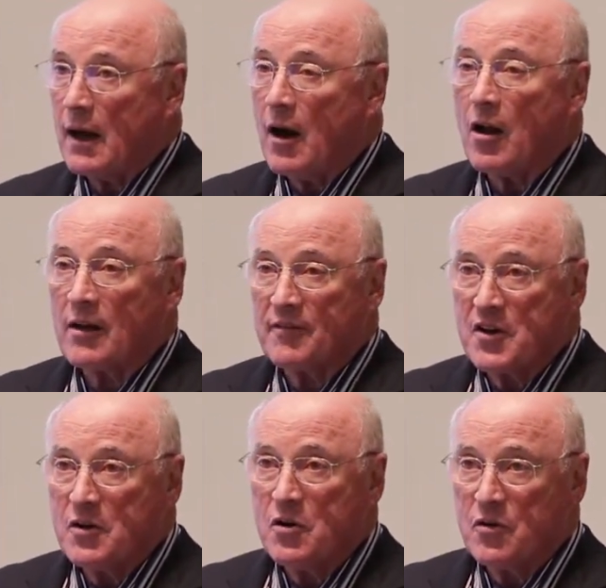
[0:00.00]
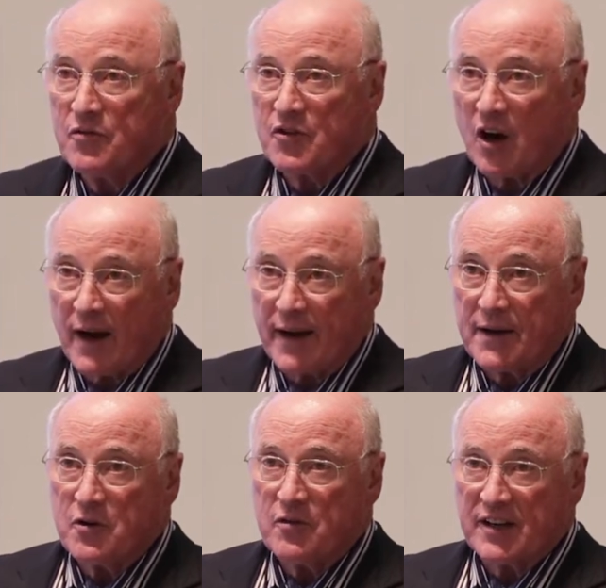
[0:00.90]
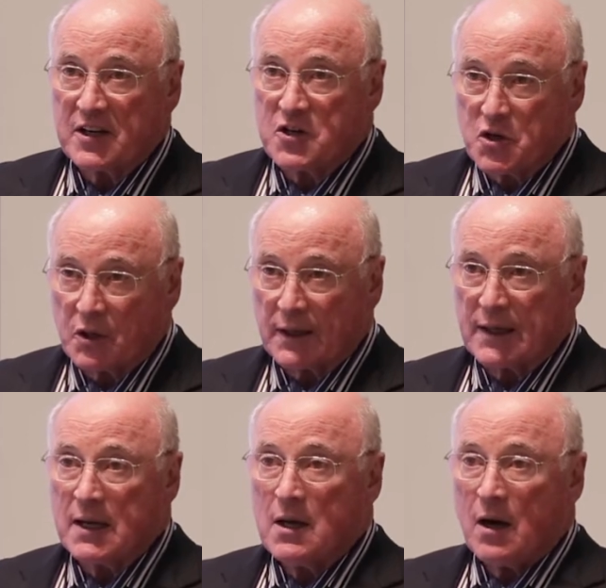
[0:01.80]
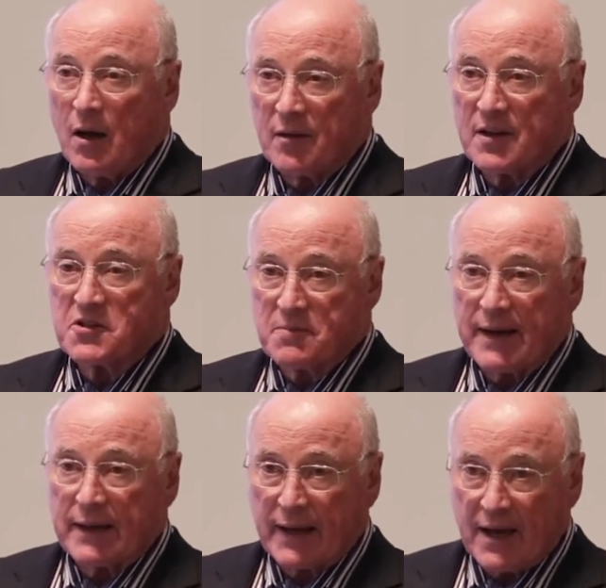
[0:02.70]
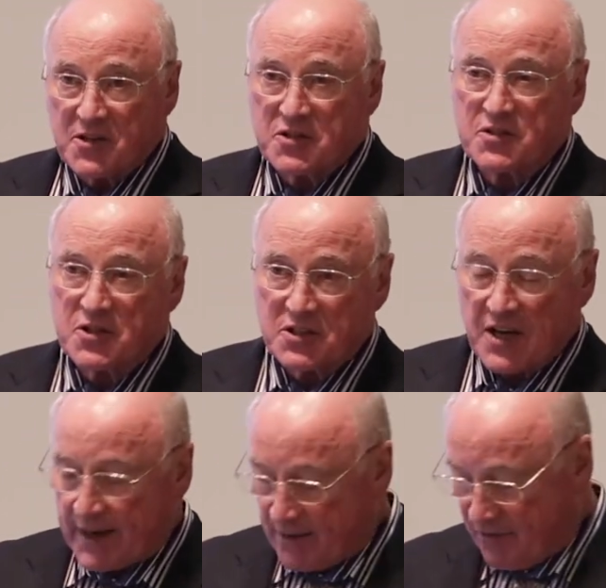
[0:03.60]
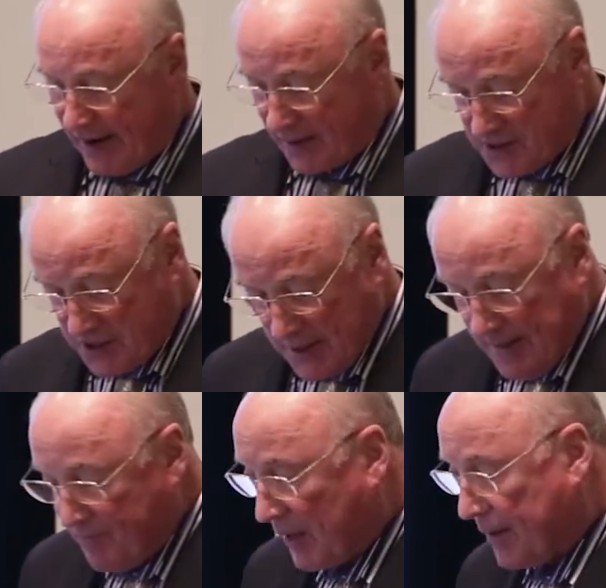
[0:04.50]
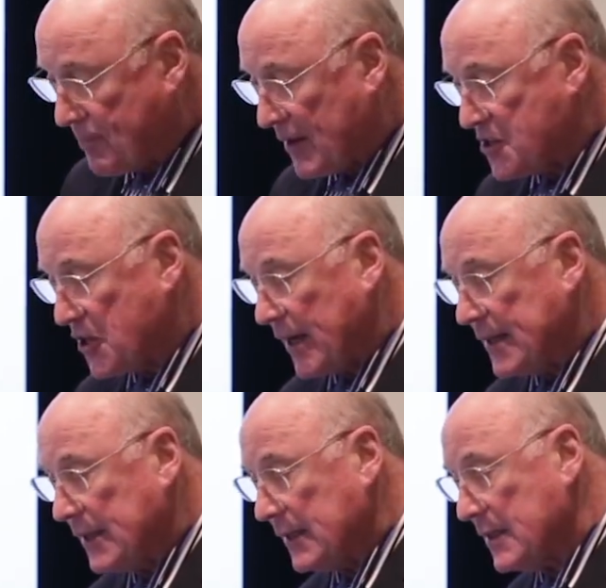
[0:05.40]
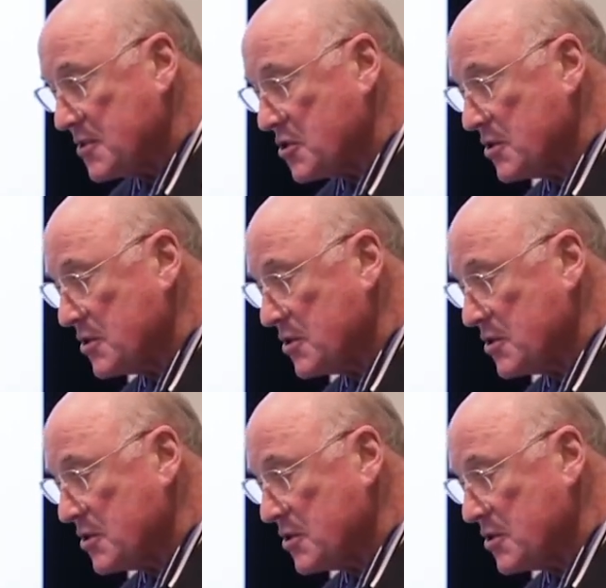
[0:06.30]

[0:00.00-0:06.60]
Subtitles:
all of you who've tried, who've endured all these medications, the side effects, appreciate that this